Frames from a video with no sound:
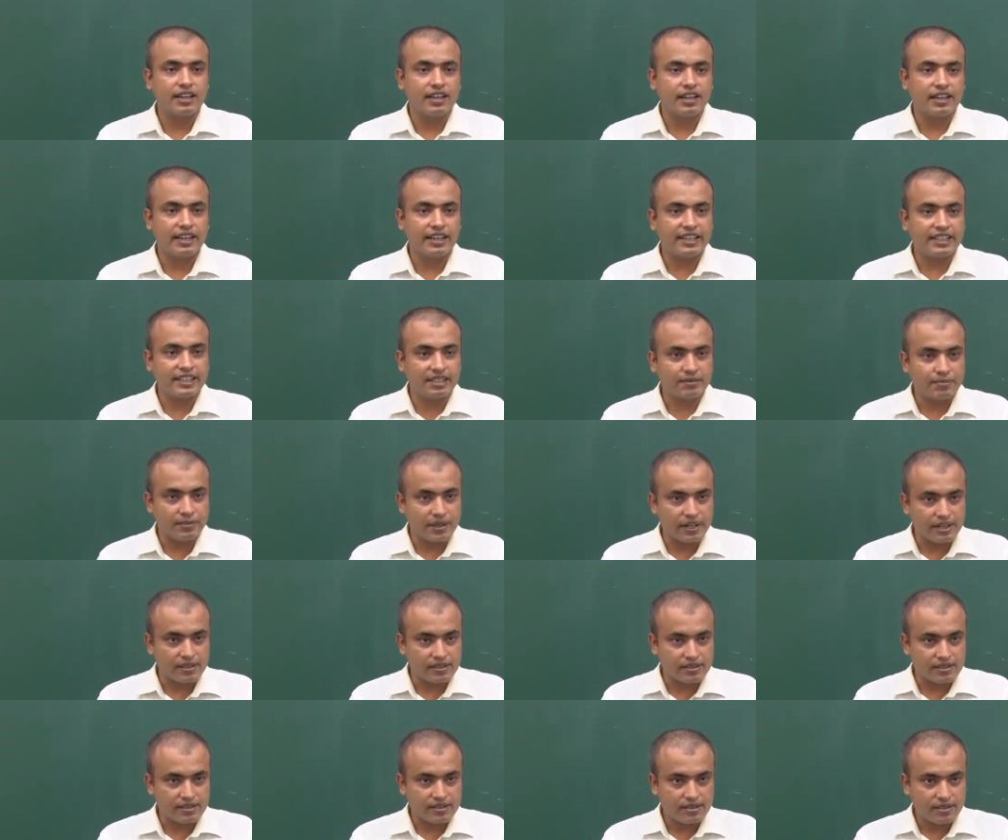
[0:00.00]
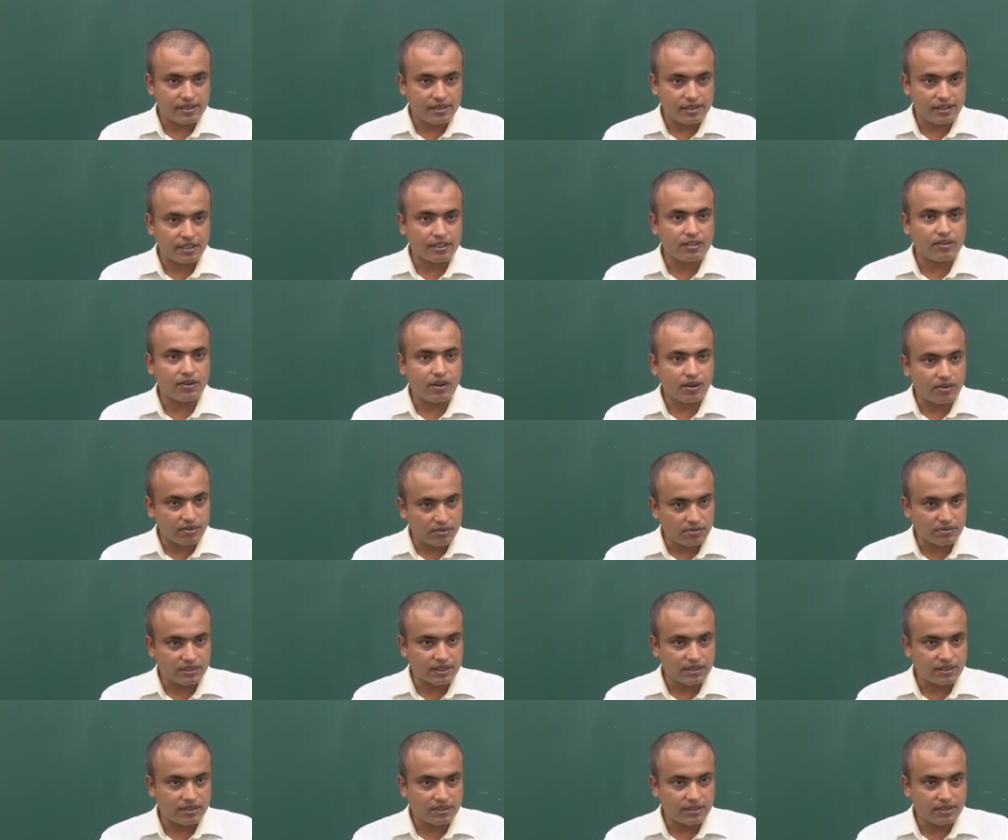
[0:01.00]
interprets the
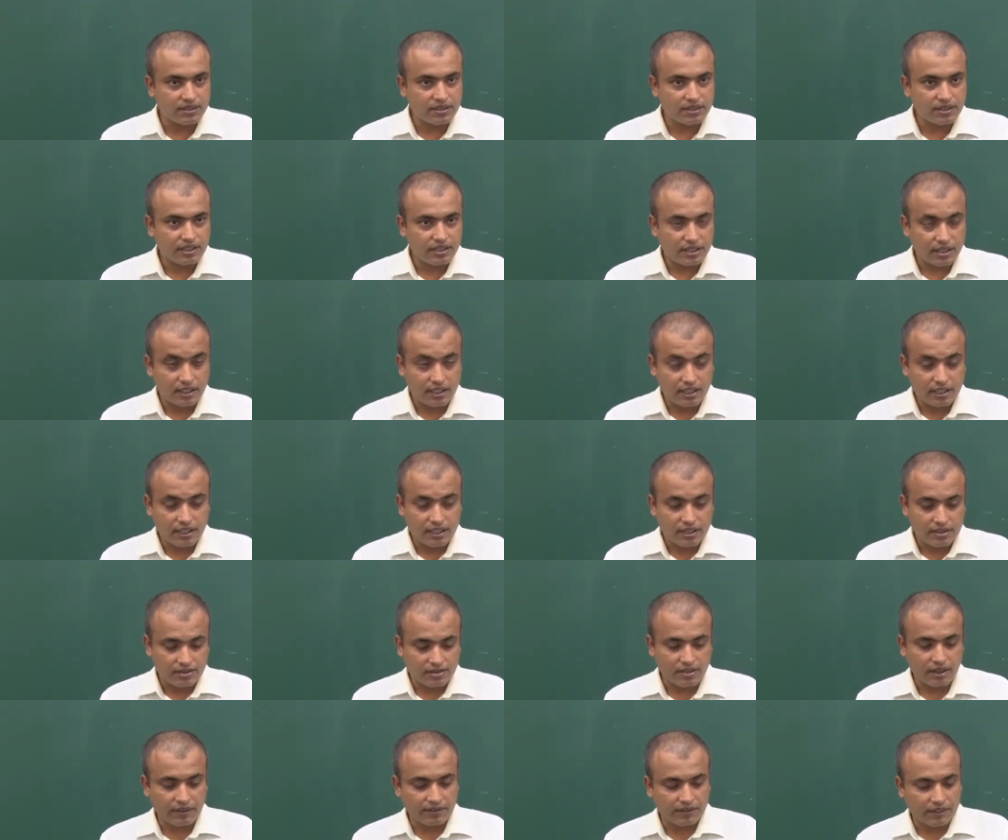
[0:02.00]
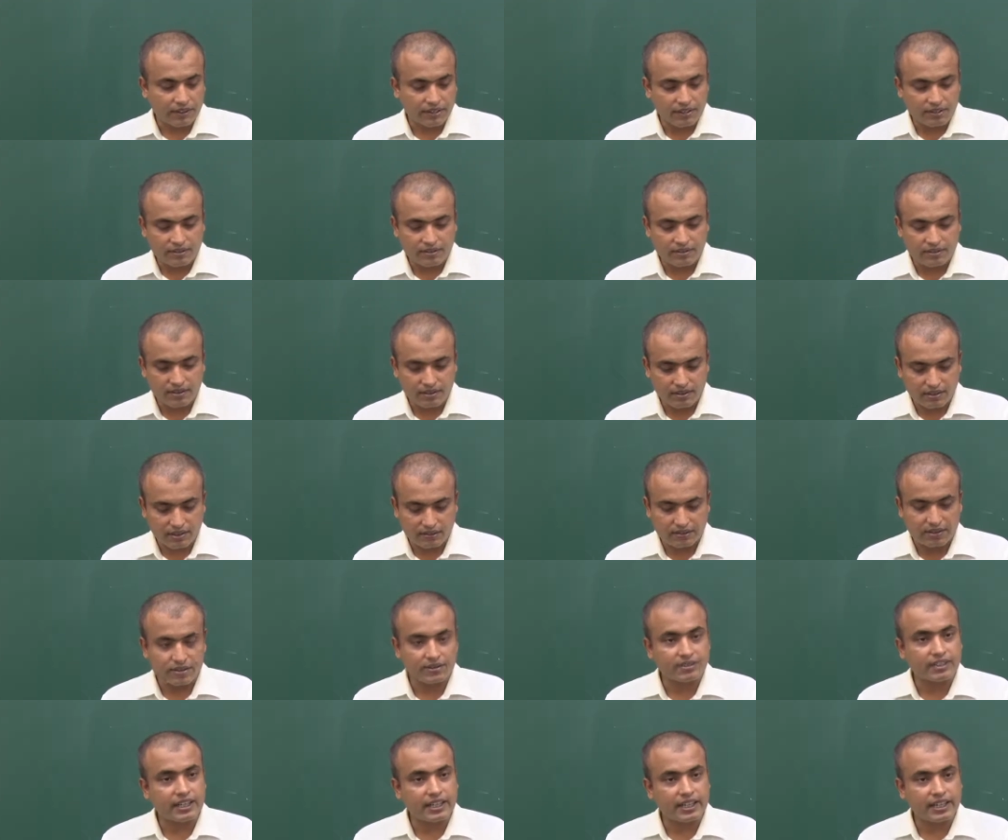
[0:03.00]
document, so after
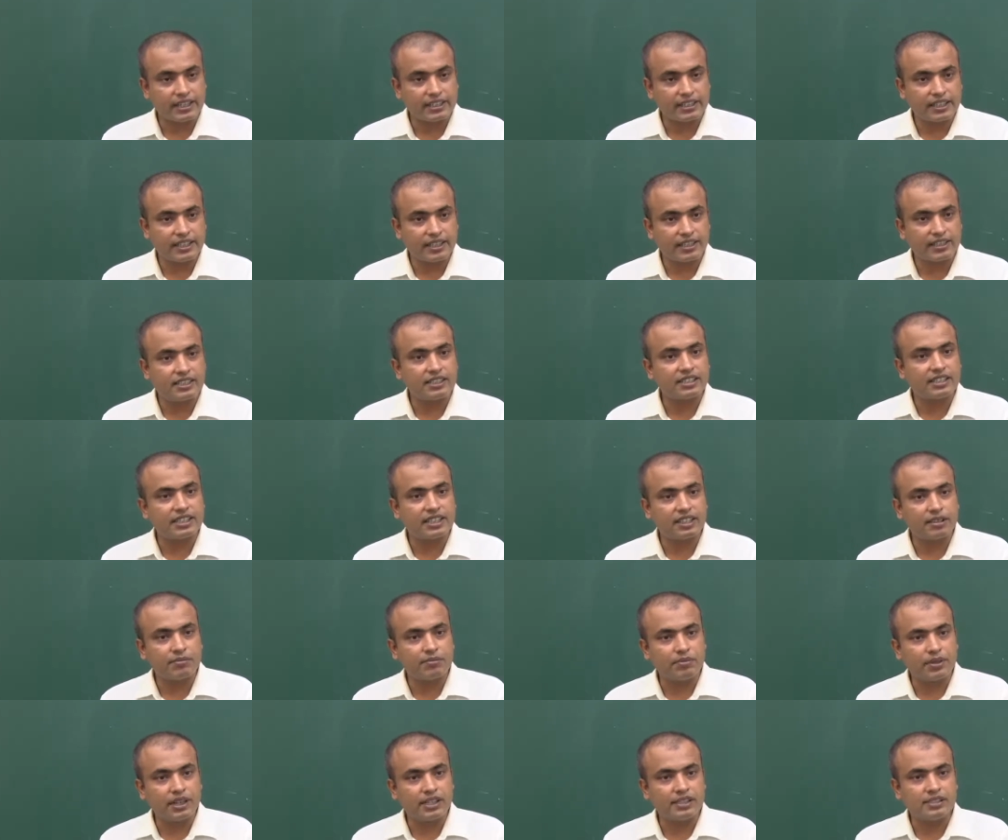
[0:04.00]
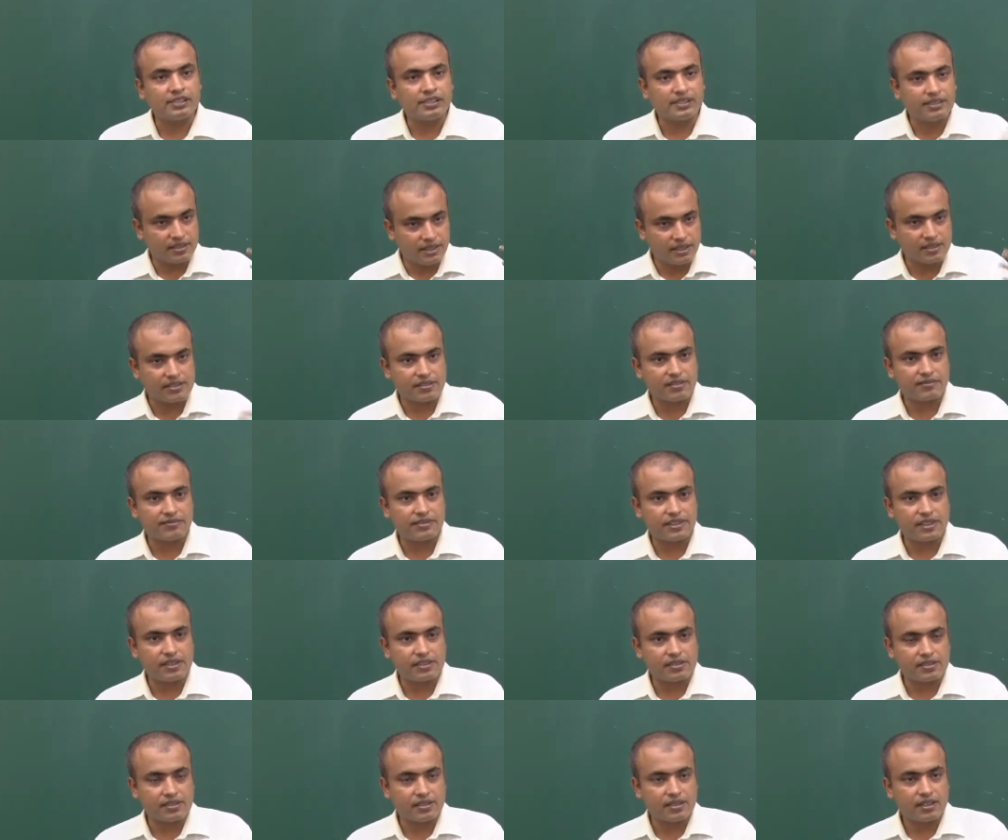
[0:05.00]
you correct the error, it recompiles, it starts
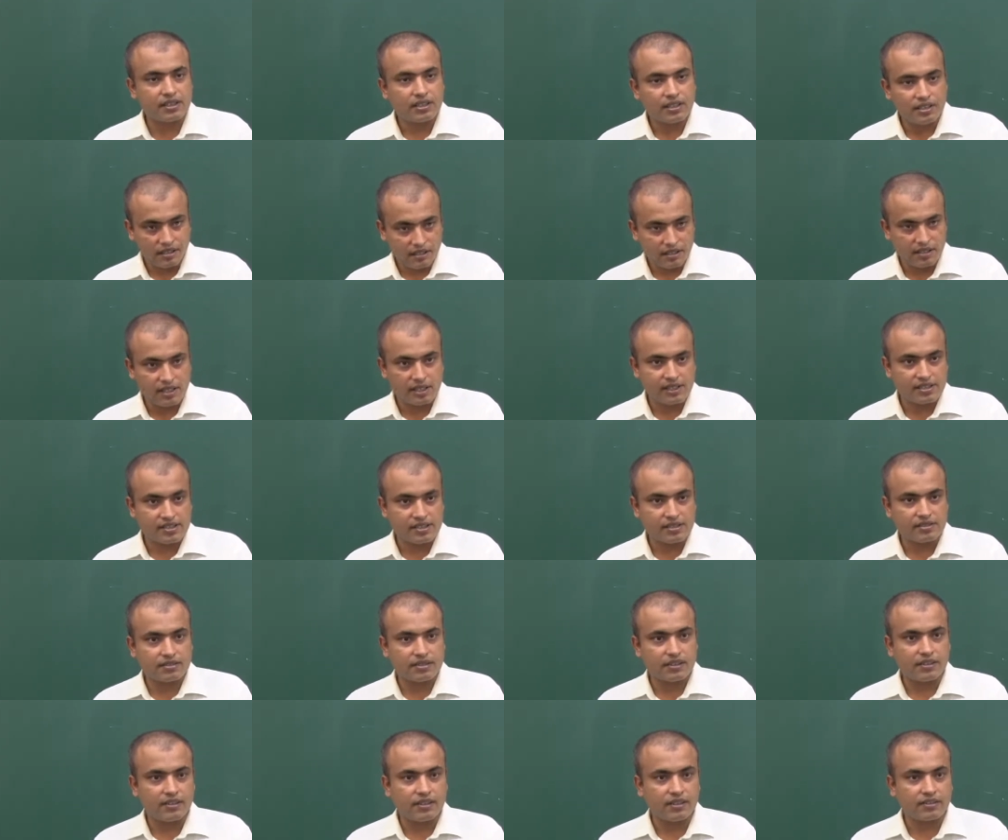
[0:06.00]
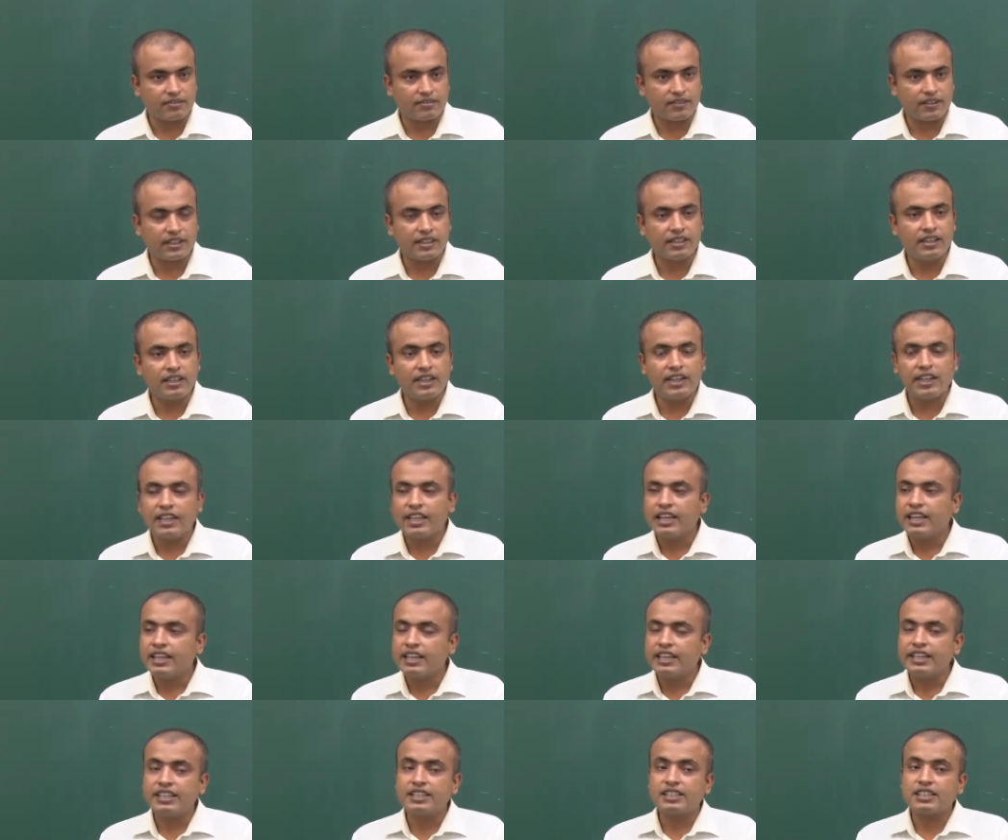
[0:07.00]
afresh, writes out the log file.
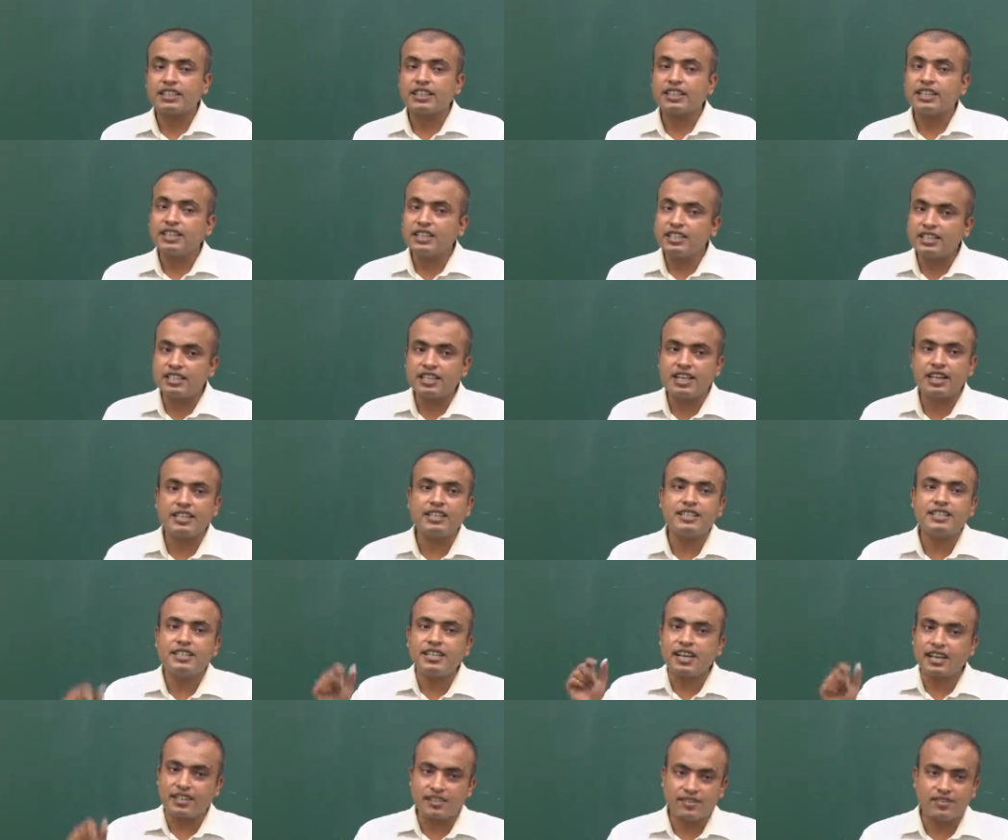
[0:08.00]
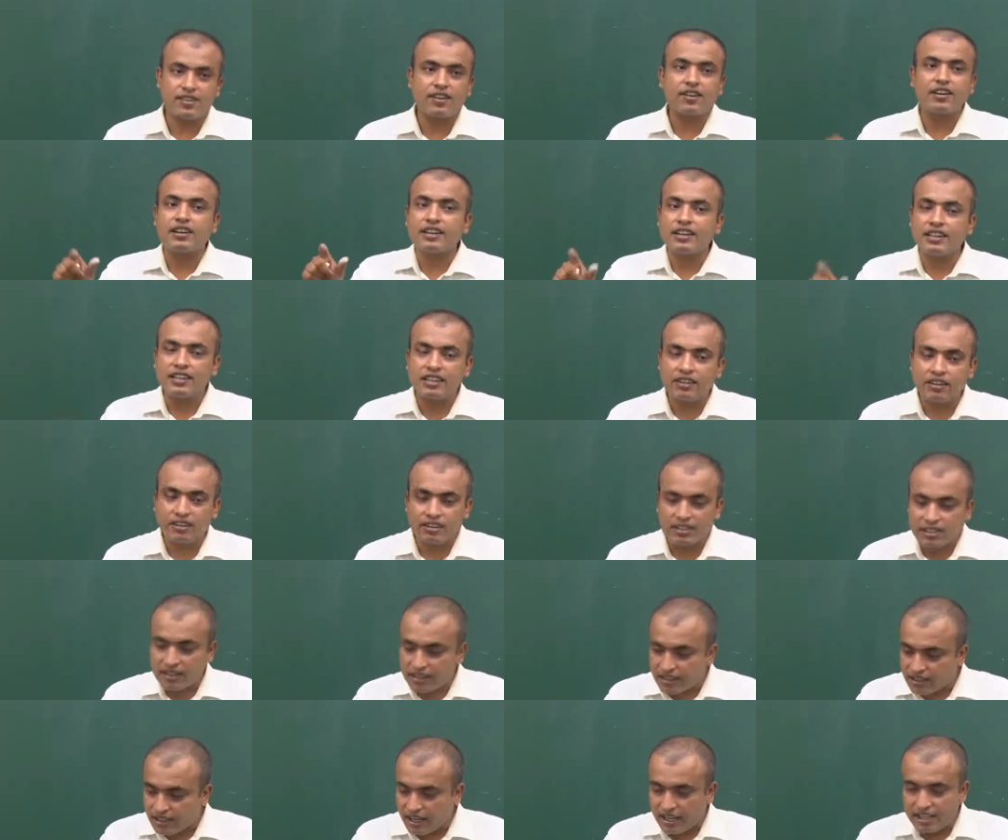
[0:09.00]
It initially does not
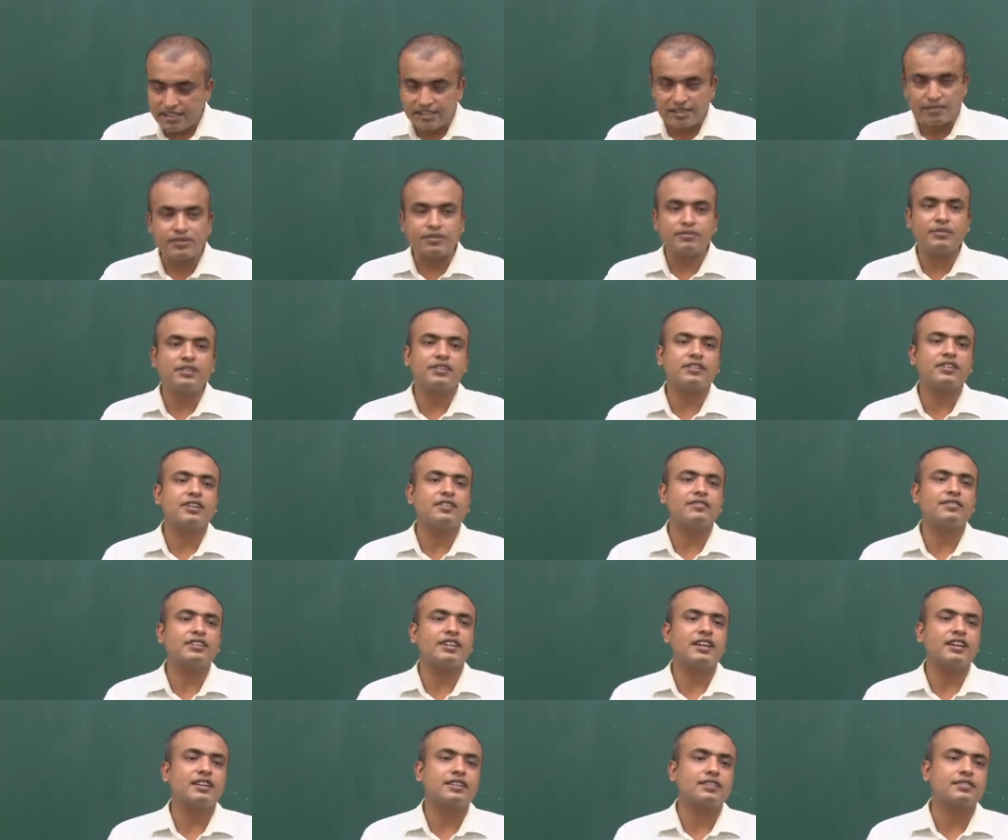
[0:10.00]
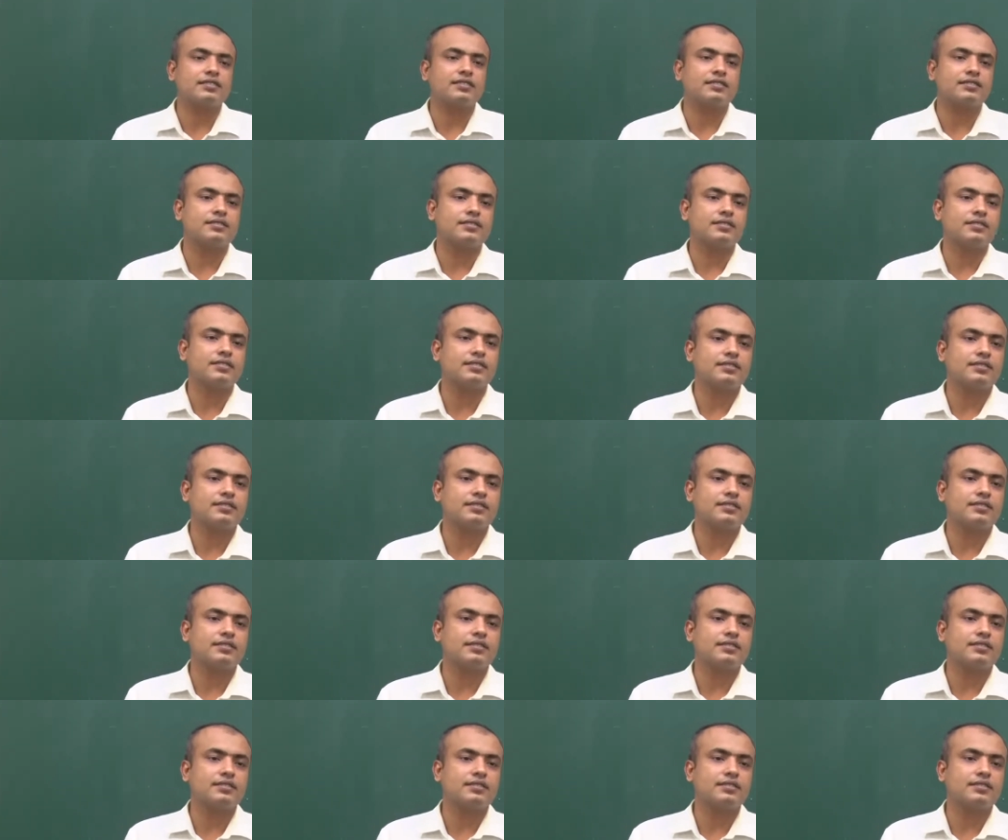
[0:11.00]
recognize the bibliographic connections.